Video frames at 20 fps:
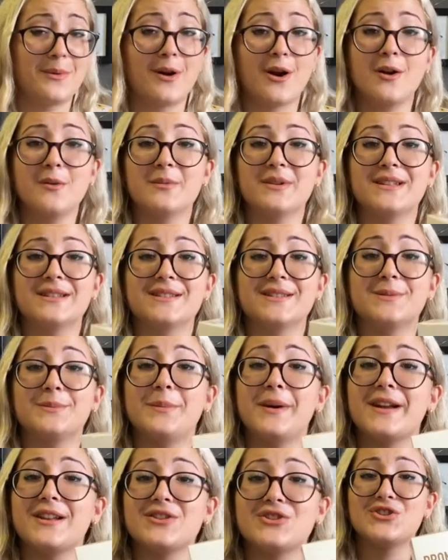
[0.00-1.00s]
Promise
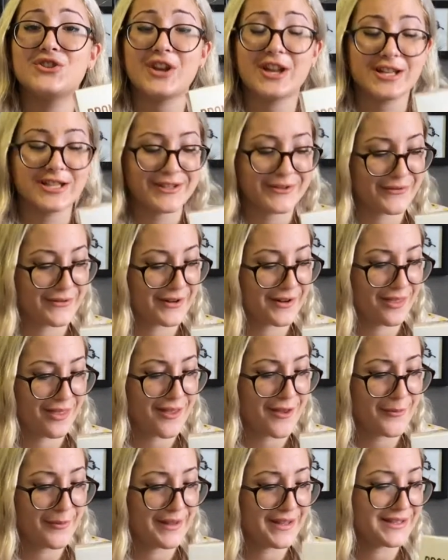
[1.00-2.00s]
by Jennifer
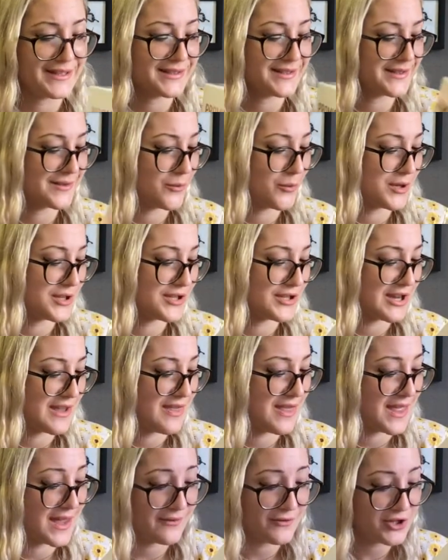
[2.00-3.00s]
Lovitz, which I
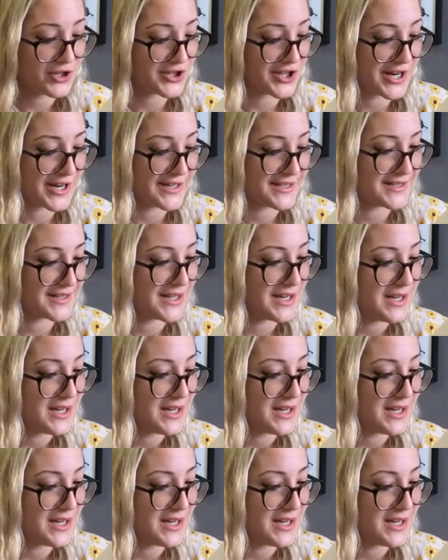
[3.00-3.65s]
never tried.